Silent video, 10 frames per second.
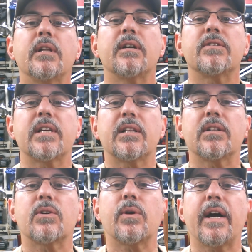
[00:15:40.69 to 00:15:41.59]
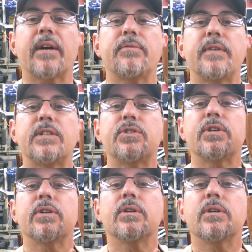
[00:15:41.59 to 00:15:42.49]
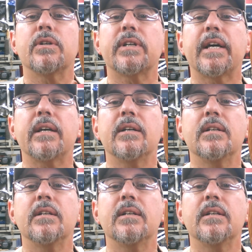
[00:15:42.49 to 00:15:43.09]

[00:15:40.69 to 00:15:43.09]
Here's that little crack feature. Okay,